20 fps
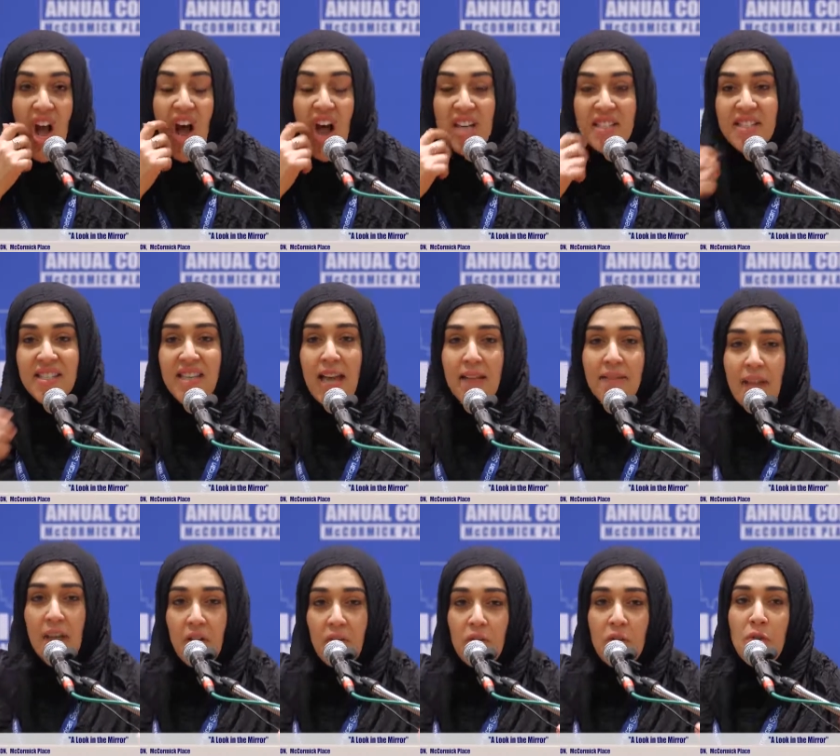I said
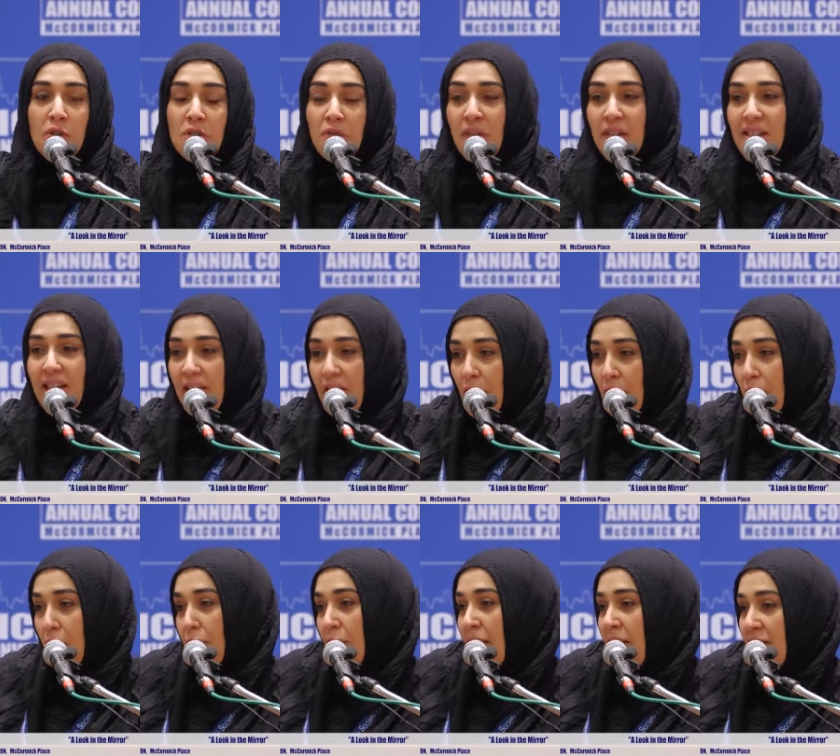that your newsfeed's like your
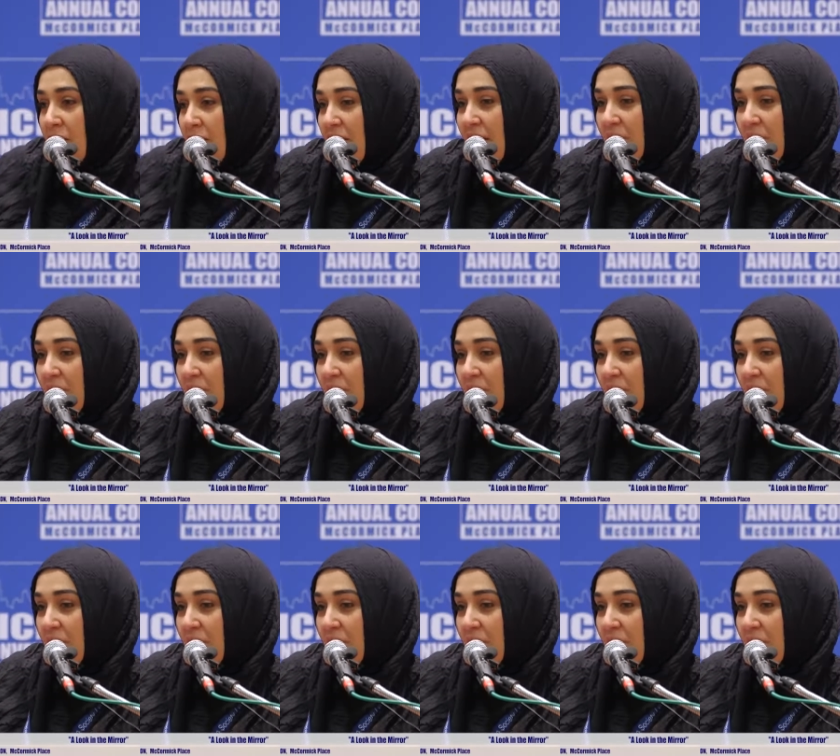fridge.